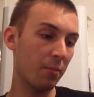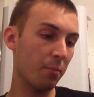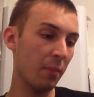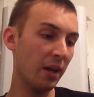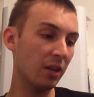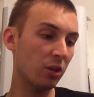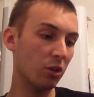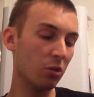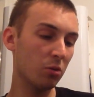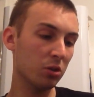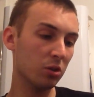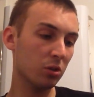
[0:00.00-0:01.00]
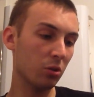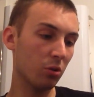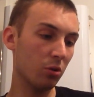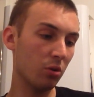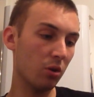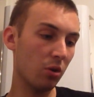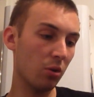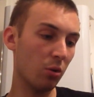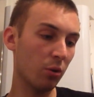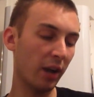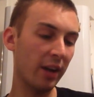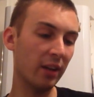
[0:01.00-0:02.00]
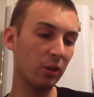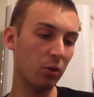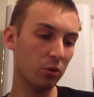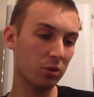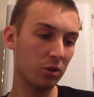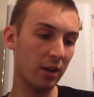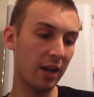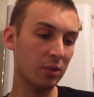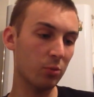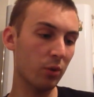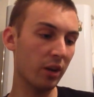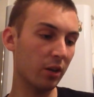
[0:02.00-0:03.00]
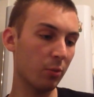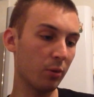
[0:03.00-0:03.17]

Make use organic cotton as wick,